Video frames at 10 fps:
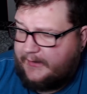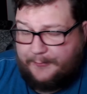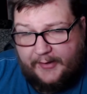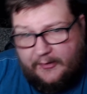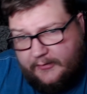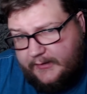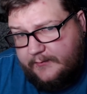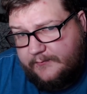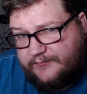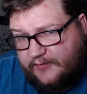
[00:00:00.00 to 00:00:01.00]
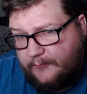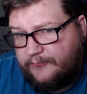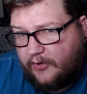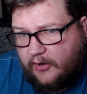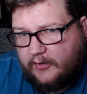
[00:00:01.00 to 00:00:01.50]
and apparently, some
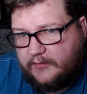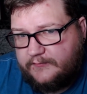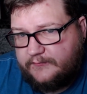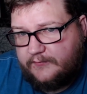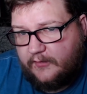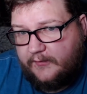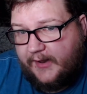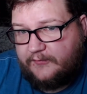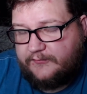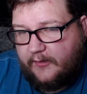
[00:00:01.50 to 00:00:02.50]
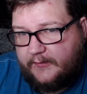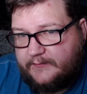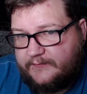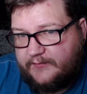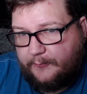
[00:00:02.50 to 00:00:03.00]
Targets are now
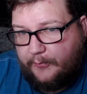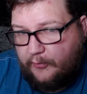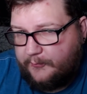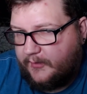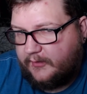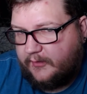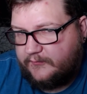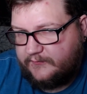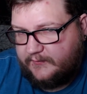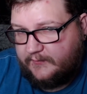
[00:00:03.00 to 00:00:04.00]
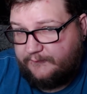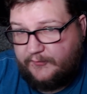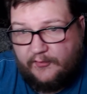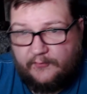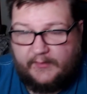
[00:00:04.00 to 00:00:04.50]
starting to sell Pokemon cards again. If
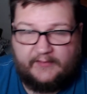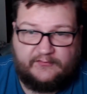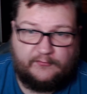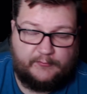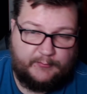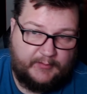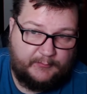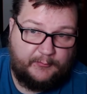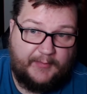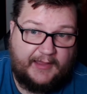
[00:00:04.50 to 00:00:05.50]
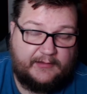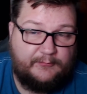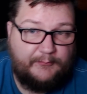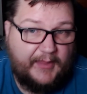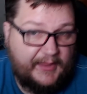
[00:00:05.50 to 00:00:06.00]
you guys don't remember, back
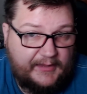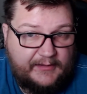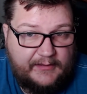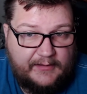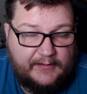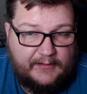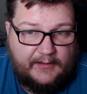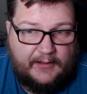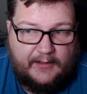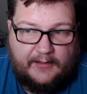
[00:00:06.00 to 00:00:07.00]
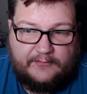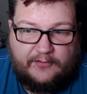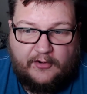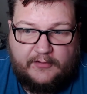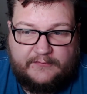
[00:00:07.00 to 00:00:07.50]
in May, uh,
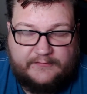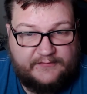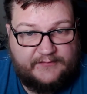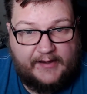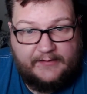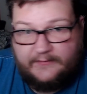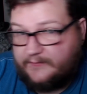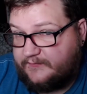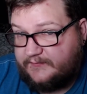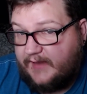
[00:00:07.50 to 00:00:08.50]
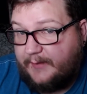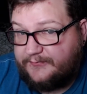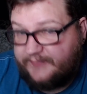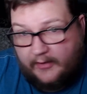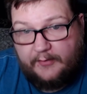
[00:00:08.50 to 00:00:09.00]
Targets decided to
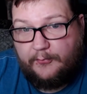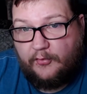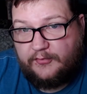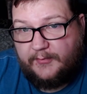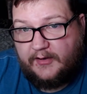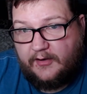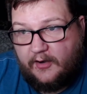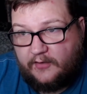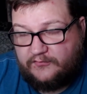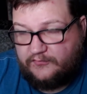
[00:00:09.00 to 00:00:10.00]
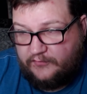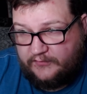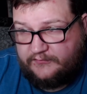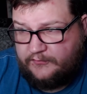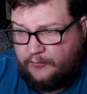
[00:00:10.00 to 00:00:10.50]
stop selling Pokemon cards
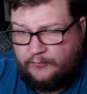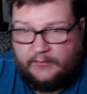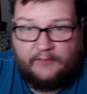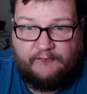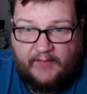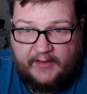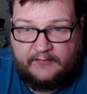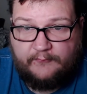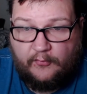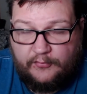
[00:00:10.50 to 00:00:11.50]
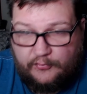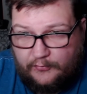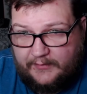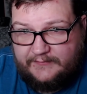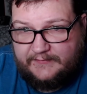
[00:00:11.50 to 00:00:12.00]
just due to the fact of all the
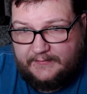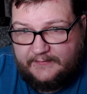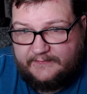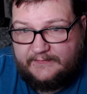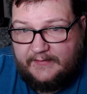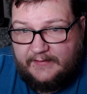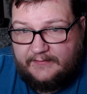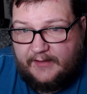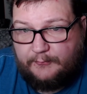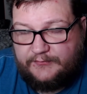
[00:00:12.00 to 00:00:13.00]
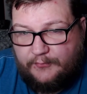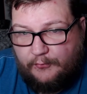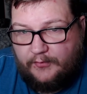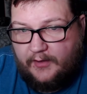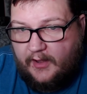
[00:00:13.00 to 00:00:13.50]
craziness that was
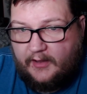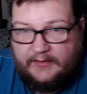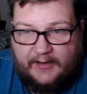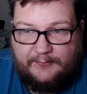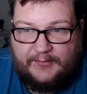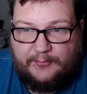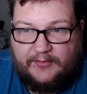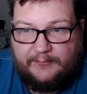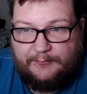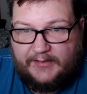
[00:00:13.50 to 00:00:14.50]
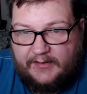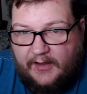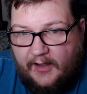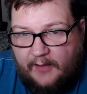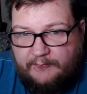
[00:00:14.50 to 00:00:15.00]
going on. You had people getting beat
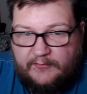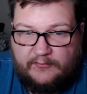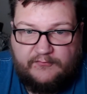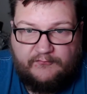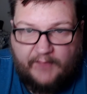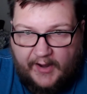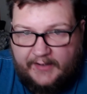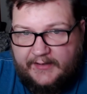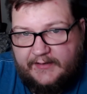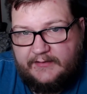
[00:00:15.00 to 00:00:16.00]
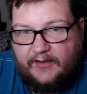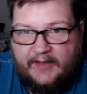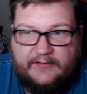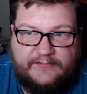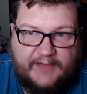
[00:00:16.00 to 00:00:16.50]
up, there's fighting, you
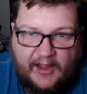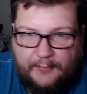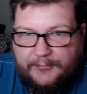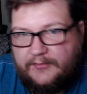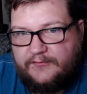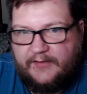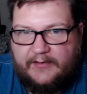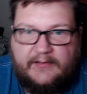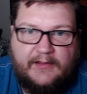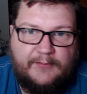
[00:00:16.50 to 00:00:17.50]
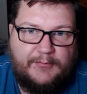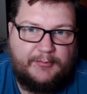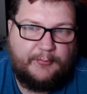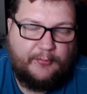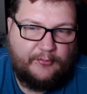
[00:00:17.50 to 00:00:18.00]
had the scalpers, you had
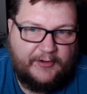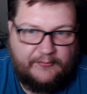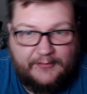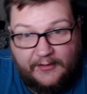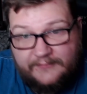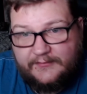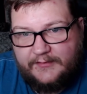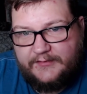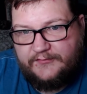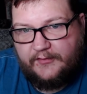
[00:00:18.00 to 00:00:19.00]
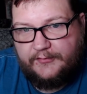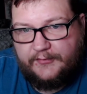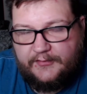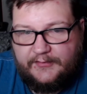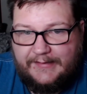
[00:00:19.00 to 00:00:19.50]
people pulling out guns on each
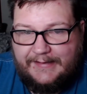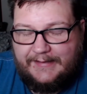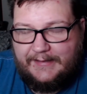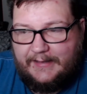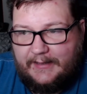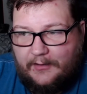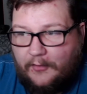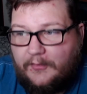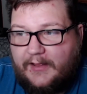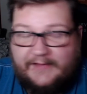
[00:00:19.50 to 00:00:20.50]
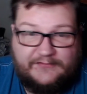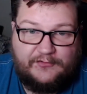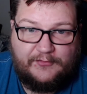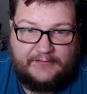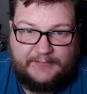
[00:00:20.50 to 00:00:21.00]
other, all kinds
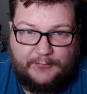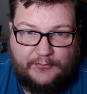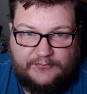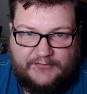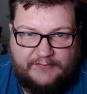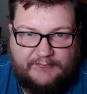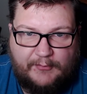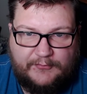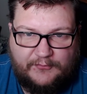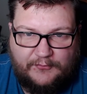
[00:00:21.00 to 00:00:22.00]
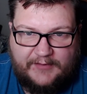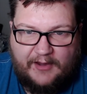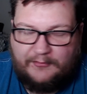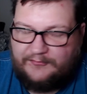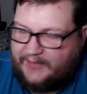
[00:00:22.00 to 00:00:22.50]
of crazy bullshit that was going
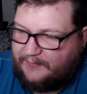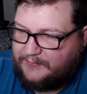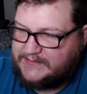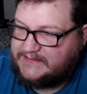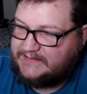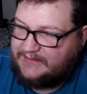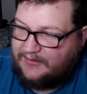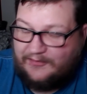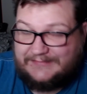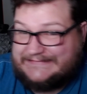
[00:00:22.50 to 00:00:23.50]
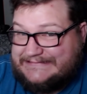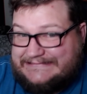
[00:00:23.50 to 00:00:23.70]
down with that, which, you know,